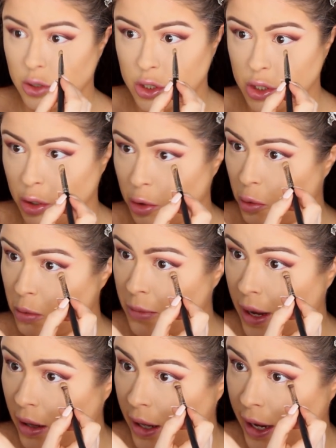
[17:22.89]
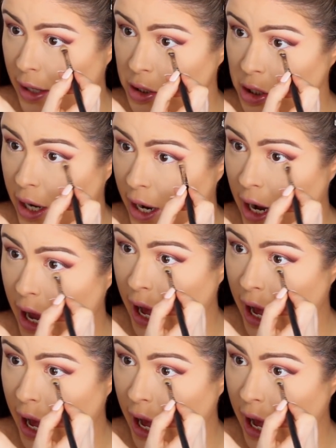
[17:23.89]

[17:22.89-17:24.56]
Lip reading: do my lash line.